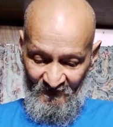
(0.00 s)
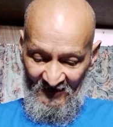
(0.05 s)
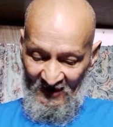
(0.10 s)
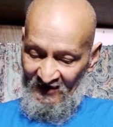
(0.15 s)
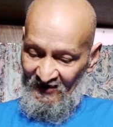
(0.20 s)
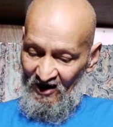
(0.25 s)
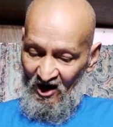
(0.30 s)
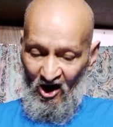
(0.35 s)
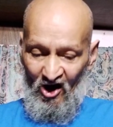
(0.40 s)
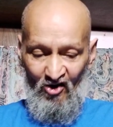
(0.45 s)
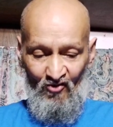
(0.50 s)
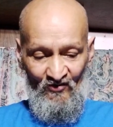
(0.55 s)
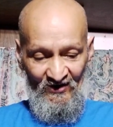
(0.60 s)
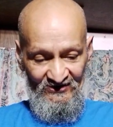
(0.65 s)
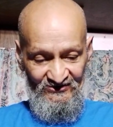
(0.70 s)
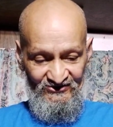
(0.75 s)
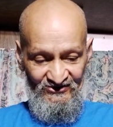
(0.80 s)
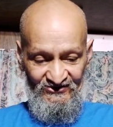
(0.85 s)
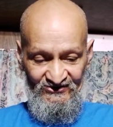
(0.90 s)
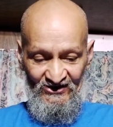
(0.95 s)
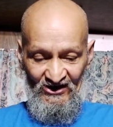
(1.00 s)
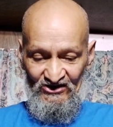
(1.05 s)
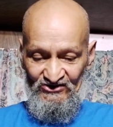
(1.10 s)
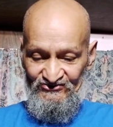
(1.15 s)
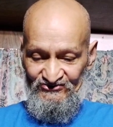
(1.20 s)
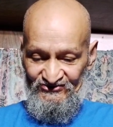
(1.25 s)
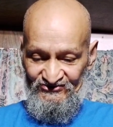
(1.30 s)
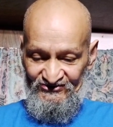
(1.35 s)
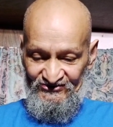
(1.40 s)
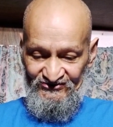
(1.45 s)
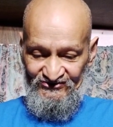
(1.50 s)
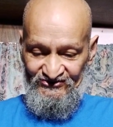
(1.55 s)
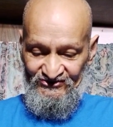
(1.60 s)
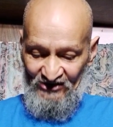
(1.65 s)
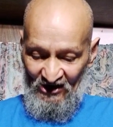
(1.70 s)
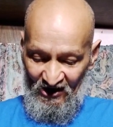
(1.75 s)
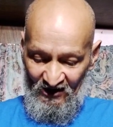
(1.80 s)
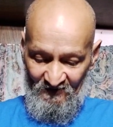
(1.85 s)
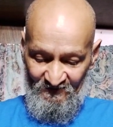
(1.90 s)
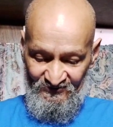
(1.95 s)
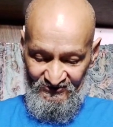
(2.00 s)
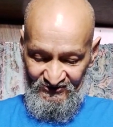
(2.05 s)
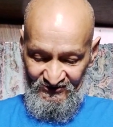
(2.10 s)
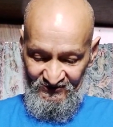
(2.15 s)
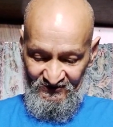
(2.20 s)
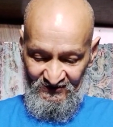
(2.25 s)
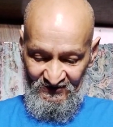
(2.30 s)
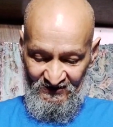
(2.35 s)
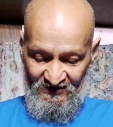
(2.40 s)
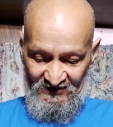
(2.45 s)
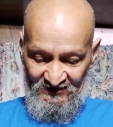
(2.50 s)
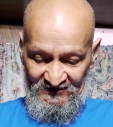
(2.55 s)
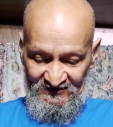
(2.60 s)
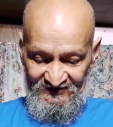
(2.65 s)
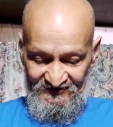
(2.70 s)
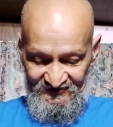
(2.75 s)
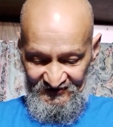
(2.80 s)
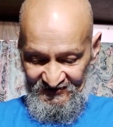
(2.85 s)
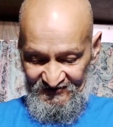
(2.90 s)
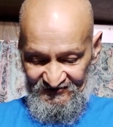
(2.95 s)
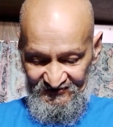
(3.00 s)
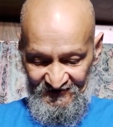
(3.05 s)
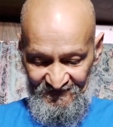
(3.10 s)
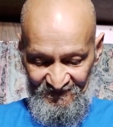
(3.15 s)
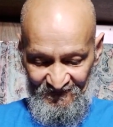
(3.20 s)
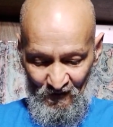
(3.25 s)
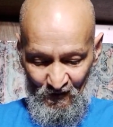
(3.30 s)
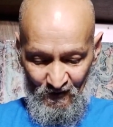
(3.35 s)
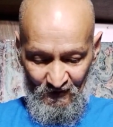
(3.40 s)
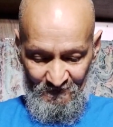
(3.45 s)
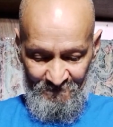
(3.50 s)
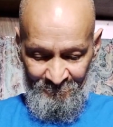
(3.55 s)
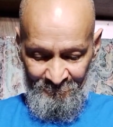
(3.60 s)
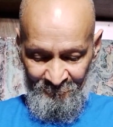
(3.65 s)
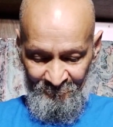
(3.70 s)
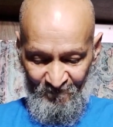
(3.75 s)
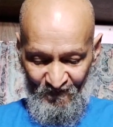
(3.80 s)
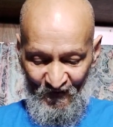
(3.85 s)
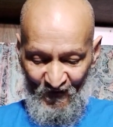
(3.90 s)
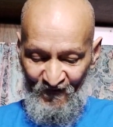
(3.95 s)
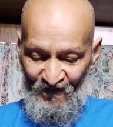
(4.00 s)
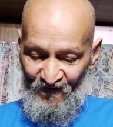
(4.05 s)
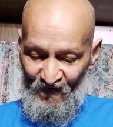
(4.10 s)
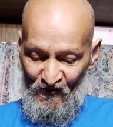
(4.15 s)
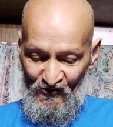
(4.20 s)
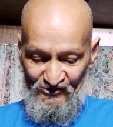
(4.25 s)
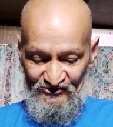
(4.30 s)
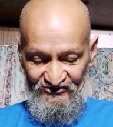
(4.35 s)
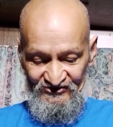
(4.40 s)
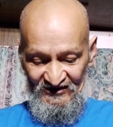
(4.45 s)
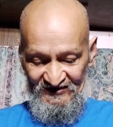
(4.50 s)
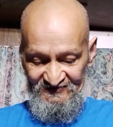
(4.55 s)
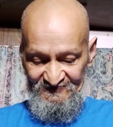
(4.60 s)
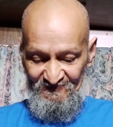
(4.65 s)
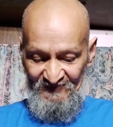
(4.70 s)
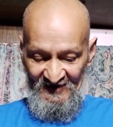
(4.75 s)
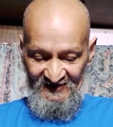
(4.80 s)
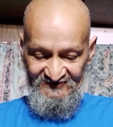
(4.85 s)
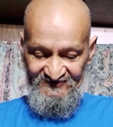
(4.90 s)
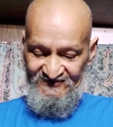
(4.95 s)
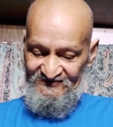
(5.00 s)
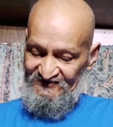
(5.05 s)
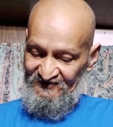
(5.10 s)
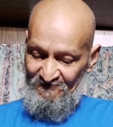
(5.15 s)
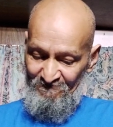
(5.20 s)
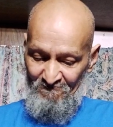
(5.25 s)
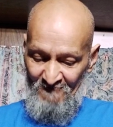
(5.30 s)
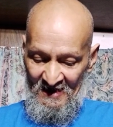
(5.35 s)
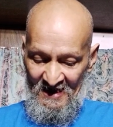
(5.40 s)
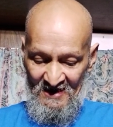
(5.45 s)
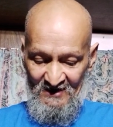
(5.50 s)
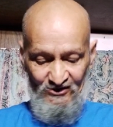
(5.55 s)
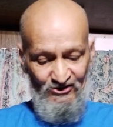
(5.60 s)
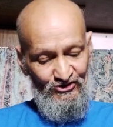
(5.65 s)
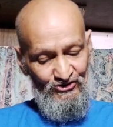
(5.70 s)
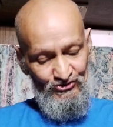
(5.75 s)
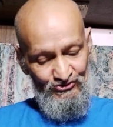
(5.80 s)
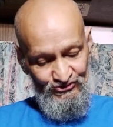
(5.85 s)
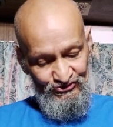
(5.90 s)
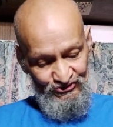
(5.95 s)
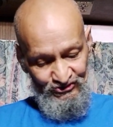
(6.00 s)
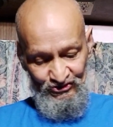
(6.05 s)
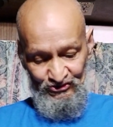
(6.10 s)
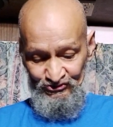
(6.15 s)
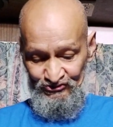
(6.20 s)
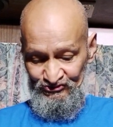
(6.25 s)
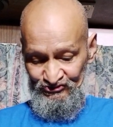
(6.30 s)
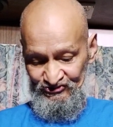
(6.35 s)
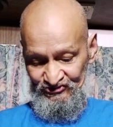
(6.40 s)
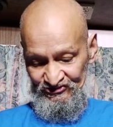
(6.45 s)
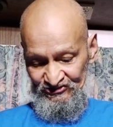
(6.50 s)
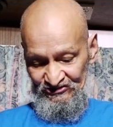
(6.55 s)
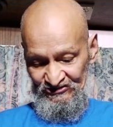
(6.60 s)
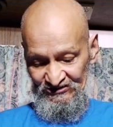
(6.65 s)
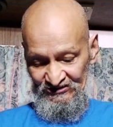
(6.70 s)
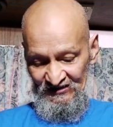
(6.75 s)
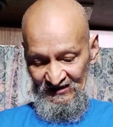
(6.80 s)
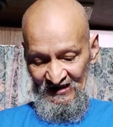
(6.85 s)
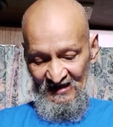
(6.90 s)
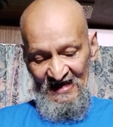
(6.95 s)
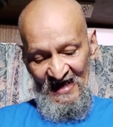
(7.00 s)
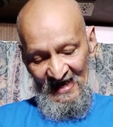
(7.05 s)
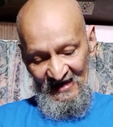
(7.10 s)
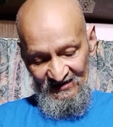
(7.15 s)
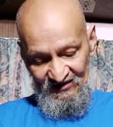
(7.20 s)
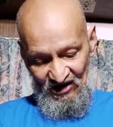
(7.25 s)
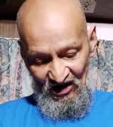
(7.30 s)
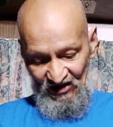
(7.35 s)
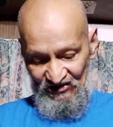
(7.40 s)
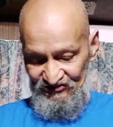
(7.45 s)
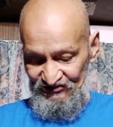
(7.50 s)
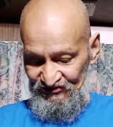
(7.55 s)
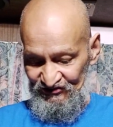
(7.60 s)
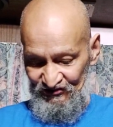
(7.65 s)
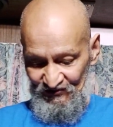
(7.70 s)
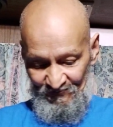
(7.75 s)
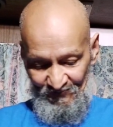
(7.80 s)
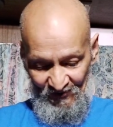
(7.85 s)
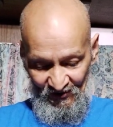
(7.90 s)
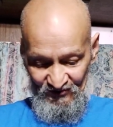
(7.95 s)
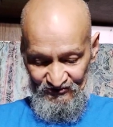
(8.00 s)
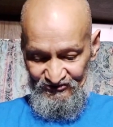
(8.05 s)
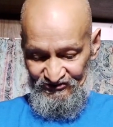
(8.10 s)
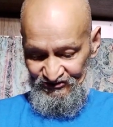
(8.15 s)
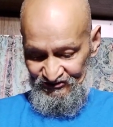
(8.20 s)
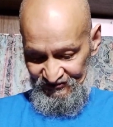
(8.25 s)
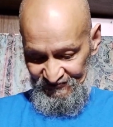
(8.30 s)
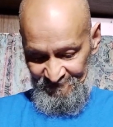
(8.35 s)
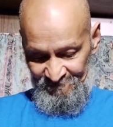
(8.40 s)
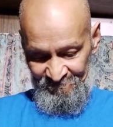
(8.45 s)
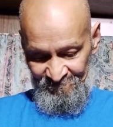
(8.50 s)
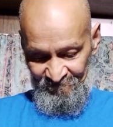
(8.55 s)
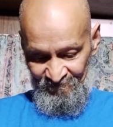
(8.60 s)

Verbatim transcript: And always, he tells us in Psalms 64 4 says, Blessed is the man you choose and cause to approach you,